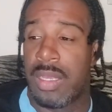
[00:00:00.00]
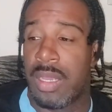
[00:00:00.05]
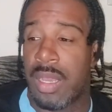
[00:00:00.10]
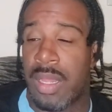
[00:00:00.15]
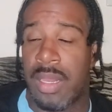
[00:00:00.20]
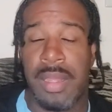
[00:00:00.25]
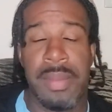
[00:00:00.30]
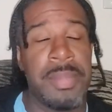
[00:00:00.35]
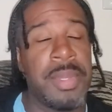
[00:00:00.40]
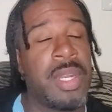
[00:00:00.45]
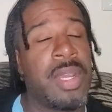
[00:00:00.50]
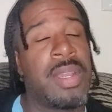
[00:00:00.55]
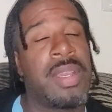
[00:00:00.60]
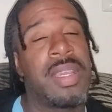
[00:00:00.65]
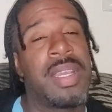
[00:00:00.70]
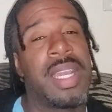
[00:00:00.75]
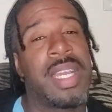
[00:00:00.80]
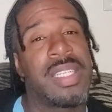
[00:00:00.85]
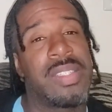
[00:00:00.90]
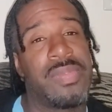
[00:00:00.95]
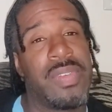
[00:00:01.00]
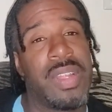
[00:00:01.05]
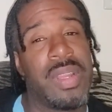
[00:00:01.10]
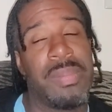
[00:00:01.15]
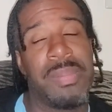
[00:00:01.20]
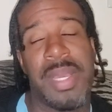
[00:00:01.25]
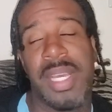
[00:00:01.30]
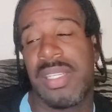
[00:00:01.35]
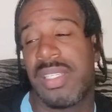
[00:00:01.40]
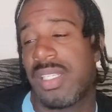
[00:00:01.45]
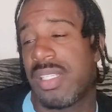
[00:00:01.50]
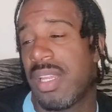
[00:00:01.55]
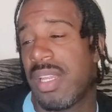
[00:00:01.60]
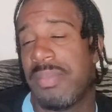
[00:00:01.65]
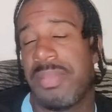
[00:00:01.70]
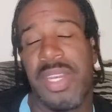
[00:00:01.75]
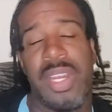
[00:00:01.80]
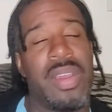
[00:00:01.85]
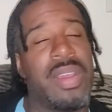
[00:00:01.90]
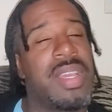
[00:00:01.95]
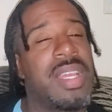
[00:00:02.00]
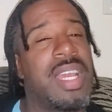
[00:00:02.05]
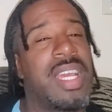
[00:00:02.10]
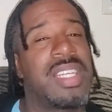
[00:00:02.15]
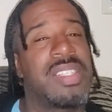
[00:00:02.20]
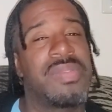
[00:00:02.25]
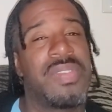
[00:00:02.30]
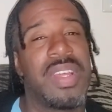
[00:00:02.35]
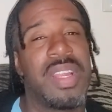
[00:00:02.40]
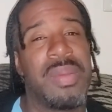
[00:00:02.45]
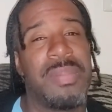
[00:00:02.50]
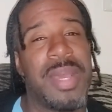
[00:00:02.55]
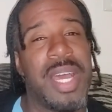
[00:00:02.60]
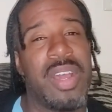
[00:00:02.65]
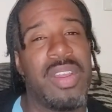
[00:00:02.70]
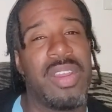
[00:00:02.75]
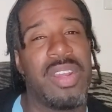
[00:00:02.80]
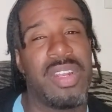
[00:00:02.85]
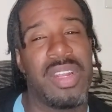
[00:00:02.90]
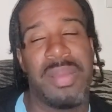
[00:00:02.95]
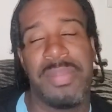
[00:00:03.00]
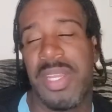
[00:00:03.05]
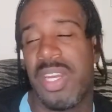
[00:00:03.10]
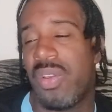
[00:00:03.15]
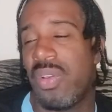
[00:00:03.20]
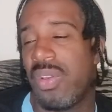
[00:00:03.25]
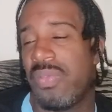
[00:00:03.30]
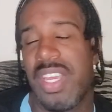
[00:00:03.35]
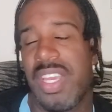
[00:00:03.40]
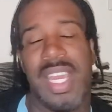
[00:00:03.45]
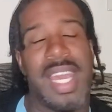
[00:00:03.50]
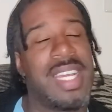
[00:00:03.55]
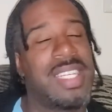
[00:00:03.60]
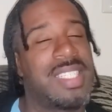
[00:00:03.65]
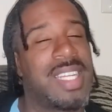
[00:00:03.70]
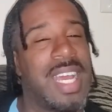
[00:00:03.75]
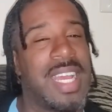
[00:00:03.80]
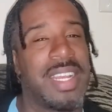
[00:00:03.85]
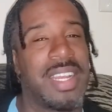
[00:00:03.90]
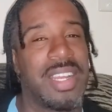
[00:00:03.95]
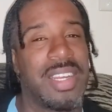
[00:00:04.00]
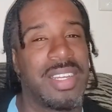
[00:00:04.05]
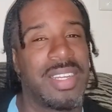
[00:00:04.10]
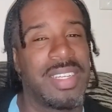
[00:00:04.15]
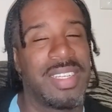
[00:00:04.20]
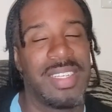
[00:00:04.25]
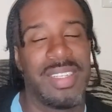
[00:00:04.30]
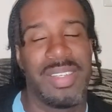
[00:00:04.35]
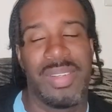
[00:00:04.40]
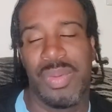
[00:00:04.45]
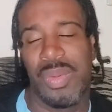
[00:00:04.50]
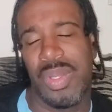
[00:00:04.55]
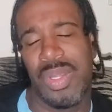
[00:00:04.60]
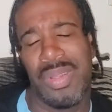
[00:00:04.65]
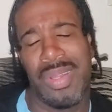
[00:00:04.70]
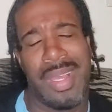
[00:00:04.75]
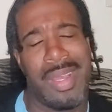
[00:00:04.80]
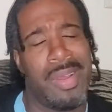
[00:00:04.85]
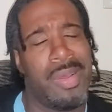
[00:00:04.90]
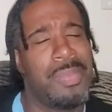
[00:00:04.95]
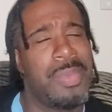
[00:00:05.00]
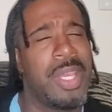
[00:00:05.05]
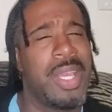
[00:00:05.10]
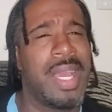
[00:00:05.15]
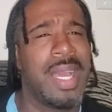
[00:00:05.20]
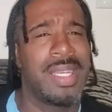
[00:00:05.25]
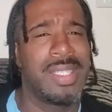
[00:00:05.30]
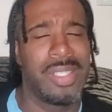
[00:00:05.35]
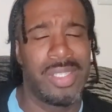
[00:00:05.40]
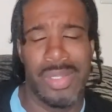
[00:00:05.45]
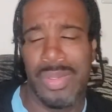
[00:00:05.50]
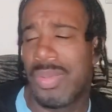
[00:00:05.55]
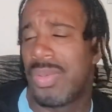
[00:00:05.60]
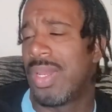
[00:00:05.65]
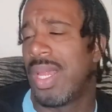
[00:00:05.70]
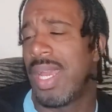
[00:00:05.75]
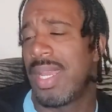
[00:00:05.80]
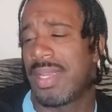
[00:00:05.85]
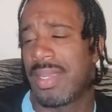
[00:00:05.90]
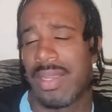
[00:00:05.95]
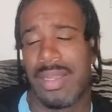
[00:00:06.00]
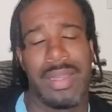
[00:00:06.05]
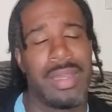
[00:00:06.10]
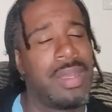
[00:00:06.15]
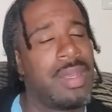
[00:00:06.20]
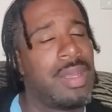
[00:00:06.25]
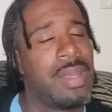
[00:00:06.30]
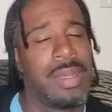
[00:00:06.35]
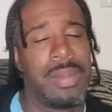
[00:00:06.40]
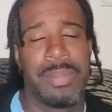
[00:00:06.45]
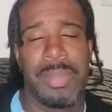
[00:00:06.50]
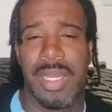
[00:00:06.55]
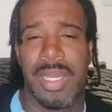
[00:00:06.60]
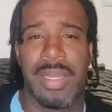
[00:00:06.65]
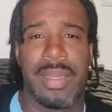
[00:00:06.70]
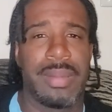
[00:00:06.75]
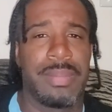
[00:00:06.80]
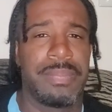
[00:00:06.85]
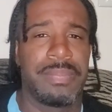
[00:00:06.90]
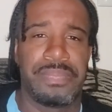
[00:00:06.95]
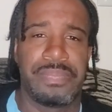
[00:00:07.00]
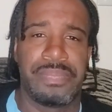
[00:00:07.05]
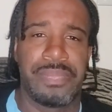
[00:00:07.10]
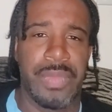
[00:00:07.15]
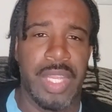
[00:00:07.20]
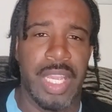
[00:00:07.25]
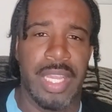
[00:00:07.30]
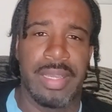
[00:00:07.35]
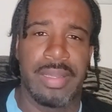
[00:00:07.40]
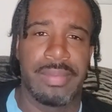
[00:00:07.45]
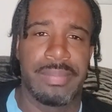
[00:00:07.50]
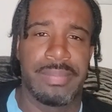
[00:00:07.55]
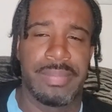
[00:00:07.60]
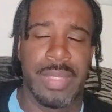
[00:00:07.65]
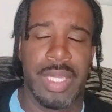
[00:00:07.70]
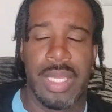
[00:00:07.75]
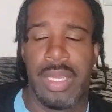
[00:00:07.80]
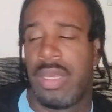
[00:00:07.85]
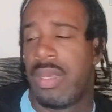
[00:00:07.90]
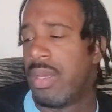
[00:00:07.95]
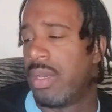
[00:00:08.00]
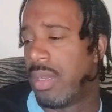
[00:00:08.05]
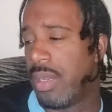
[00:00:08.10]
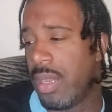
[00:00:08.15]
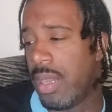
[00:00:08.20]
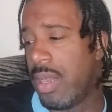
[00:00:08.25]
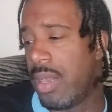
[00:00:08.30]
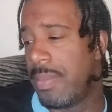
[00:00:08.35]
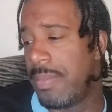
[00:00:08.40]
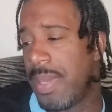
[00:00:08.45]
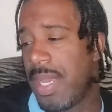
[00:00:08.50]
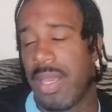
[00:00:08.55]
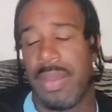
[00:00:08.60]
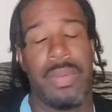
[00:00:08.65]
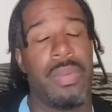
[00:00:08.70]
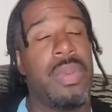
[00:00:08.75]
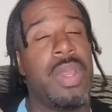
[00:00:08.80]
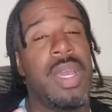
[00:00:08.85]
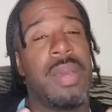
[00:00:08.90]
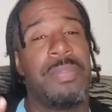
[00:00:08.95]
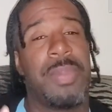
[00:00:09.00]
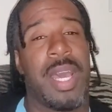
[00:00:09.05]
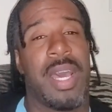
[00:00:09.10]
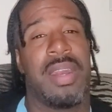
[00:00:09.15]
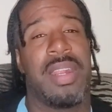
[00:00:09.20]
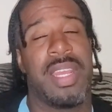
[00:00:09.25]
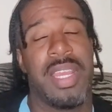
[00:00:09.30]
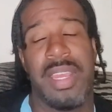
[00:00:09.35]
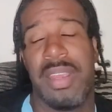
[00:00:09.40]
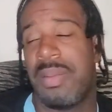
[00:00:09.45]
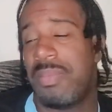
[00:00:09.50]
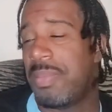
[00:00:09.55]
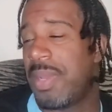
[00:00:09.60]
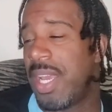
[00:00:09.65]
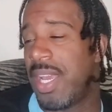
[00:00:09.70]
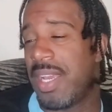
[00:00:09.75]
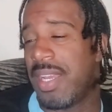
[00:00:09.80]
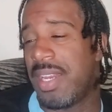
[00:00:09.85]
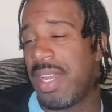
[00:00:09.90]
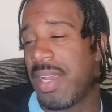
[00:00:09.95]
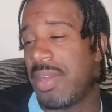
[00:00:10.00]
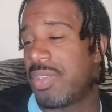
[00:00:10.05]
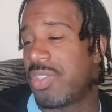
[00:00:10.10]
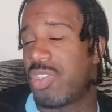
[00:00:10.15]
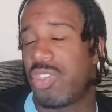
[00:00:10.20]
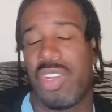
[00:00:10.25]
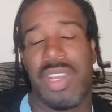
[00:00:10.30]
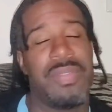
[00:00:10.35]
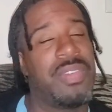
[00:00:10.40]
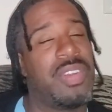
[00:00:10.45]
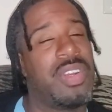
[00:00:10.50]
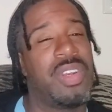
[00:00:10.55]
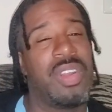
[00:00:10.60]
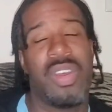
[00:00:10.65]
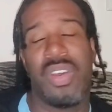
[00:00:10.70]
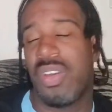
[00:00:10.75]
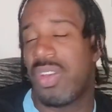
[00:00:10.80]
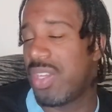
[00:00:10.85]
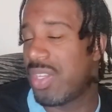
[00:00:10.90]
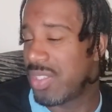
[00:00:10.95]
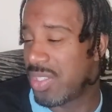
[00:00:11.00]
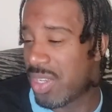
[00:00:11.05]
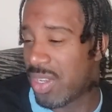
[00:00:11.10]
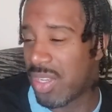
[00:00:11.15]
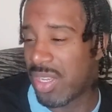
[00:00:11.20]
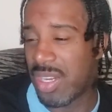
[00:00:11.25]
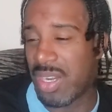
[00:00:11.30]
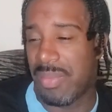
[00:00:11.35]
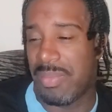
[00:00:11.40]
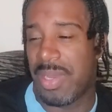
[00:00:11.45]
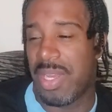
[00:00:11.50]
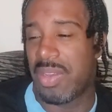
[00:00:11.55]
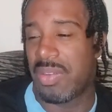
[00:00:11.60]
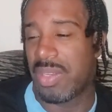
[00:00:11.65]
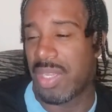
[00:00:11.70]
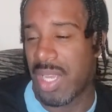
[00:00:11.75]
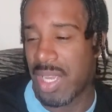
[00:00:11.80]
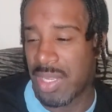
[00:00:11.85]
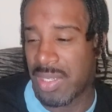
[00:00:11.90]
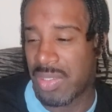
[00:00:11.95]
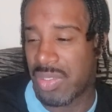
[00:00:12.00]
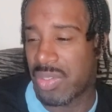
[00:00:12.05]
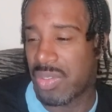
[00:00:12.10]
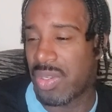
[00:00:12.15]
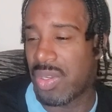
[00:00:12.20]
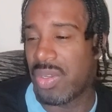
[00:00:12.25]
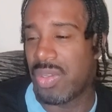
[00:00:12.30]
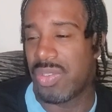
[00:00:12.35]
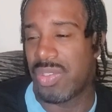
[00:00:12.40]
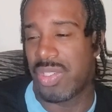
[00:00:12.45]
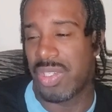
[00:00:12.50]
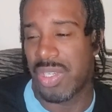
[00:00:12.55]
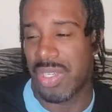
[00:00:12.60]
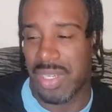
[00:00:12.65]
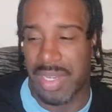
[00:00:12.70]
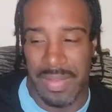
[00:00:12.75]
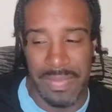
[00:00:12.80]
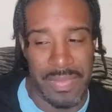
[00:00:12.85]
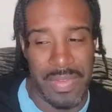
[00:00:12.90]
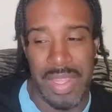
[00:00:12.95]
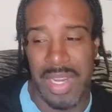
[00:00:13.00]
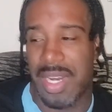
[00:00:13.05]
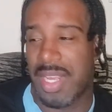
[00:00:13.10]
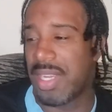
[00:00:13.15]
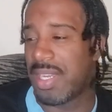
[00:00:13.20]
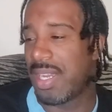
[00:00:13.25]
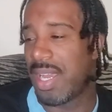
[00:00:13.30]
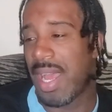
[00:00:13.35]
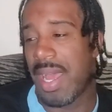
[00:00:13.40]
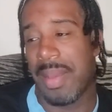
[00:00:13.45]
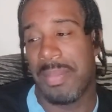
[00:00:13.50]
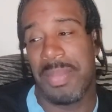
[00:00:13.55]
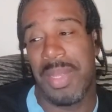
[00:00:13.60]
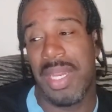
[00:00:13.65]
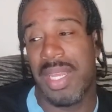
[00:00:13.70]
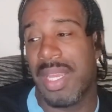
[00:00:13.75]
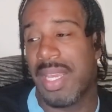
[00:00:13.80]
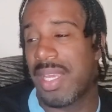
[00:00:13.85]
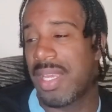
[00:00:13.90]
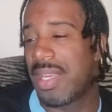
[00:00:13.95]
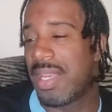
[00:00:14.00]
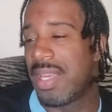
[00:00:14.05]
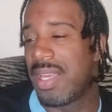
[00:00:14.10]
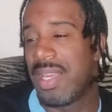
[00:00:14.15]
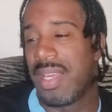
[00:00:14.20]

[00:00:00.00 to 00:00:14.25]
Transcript: Y'all let me know how you guys feel about this. Let me know how you guys feel about her. Let me know if you guys like her. Well, I hope you guys do like her. But yeah. All right, man. We up out of here, man. That was Trevor Noah talking about cancel culture, defending comedy,